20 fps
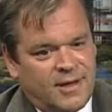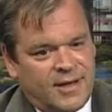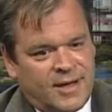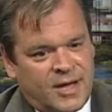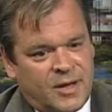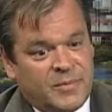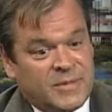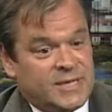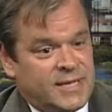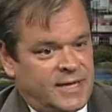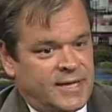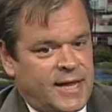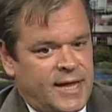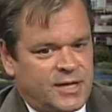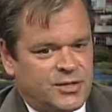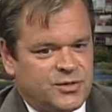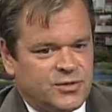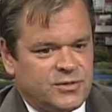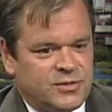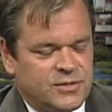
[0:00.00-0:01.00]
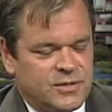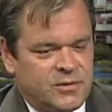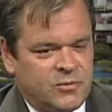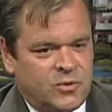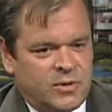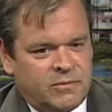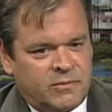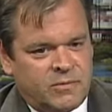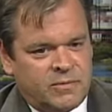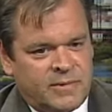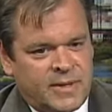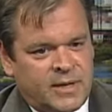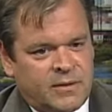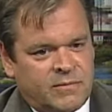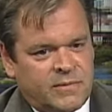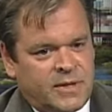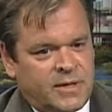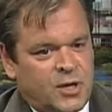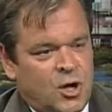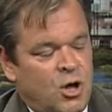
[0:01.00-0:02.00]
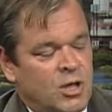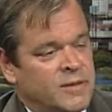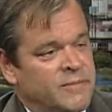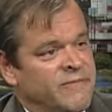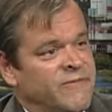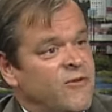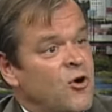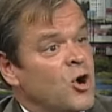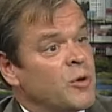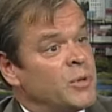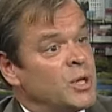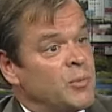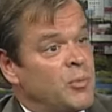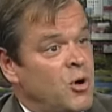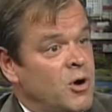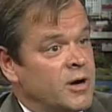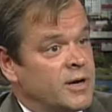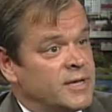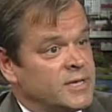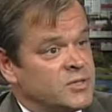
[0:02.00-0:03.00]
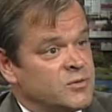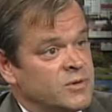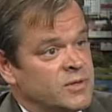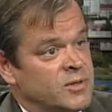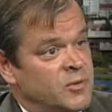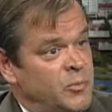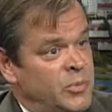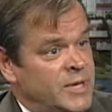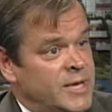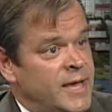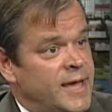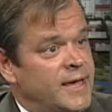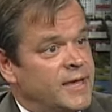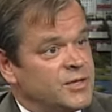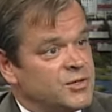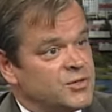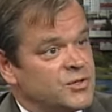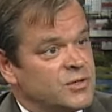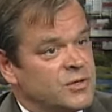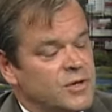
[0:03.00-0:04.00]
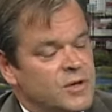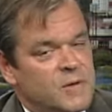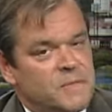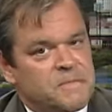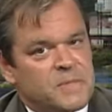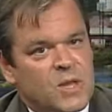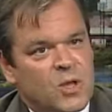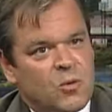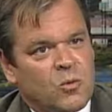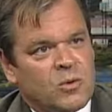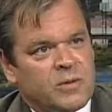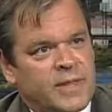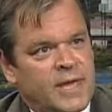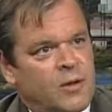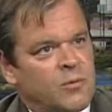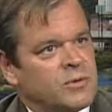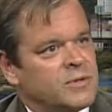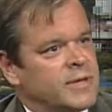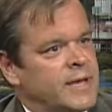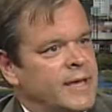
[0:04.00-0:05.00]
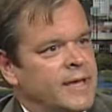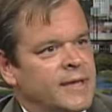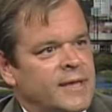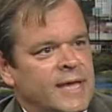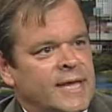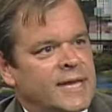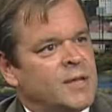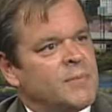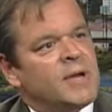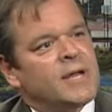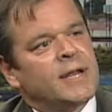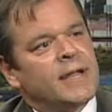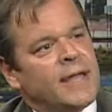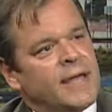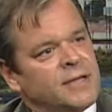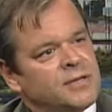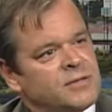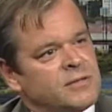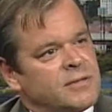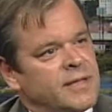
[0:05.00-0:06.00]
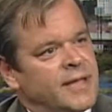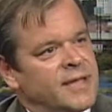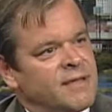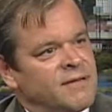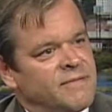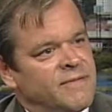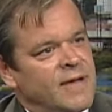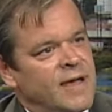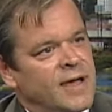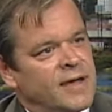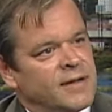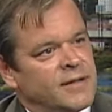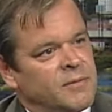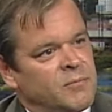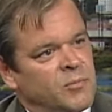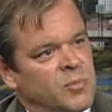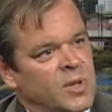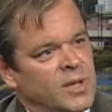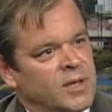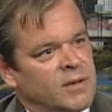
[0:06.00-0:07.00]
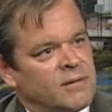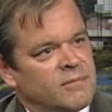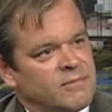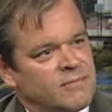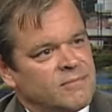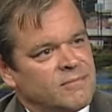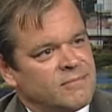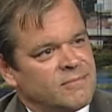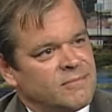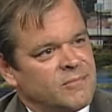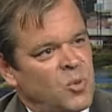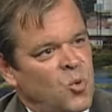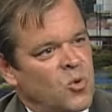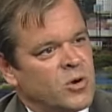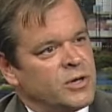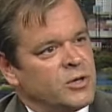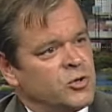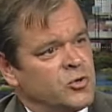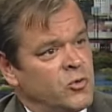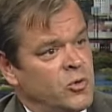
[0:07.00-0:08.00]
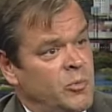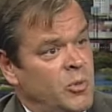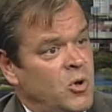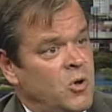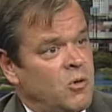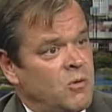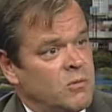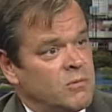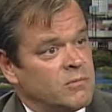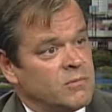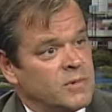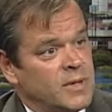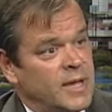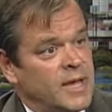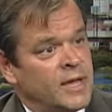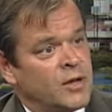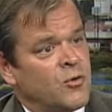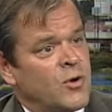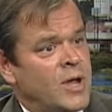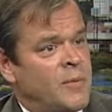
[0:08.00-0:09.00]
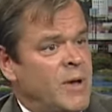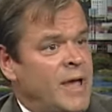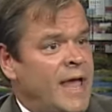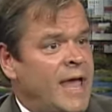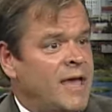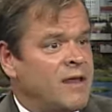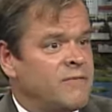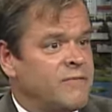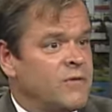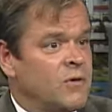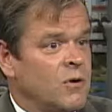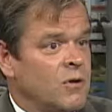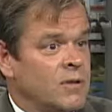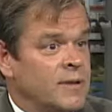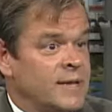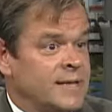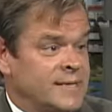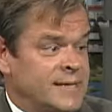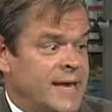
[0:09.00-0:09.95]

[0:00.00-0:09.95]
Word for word: um, teenagers, we, they, they call them pharming parties with a pH, where they will take any medication they can find and, and pour it into a bowl mm, and grab a handful scary. and